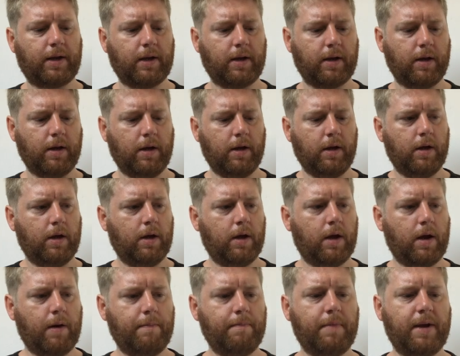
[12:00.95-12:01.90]

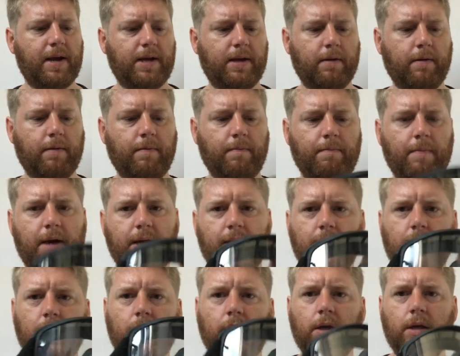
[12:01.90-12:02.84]
a main
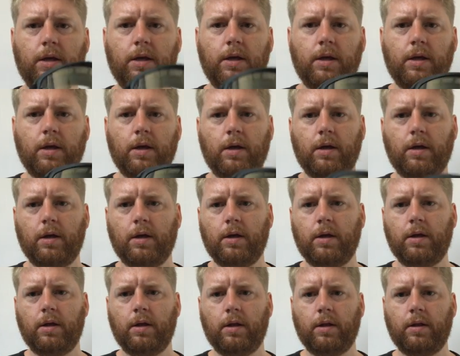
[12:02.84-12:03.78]
make,
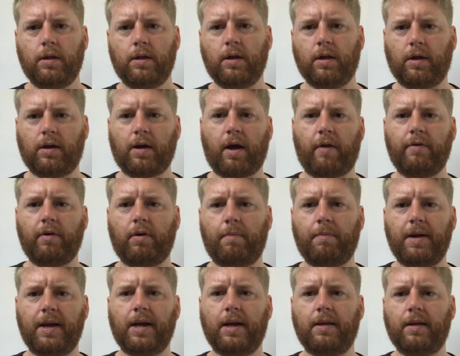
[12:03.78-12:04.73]
they'll carry on
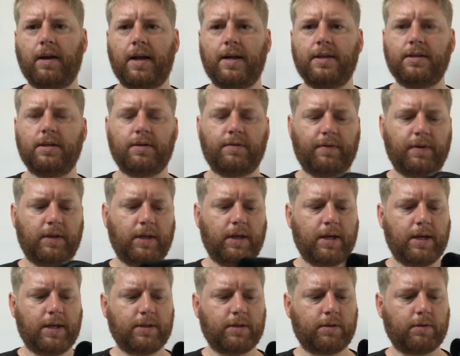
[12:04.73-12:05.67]
making the lenses for
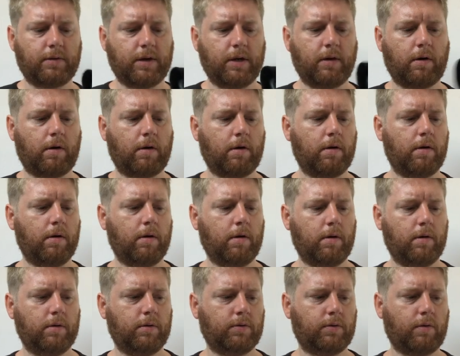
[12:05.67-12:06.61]
years, so you're not
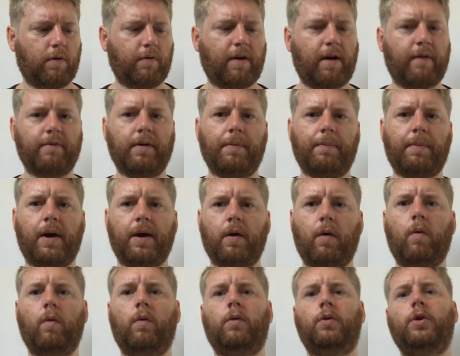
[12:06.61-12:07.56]
sort of having to buy a
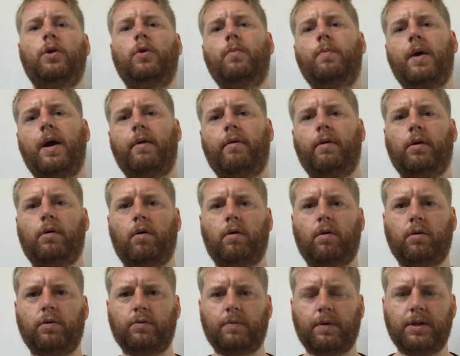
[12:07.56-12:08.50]
whole new pair of
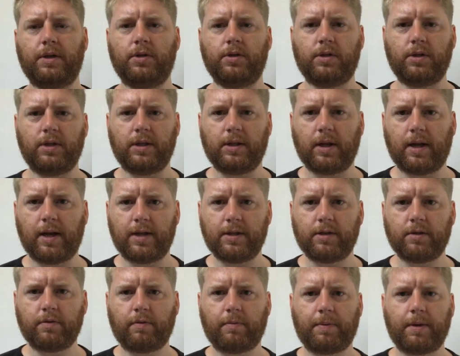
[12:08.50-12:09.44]
goggles when you just need the
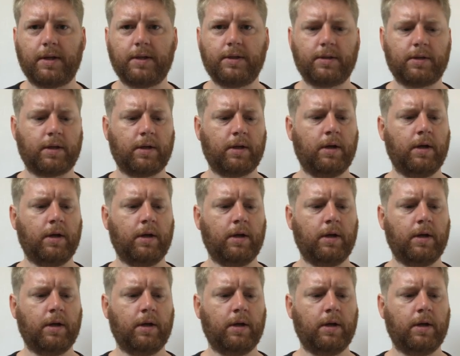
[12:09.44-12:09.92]
lenses replaced.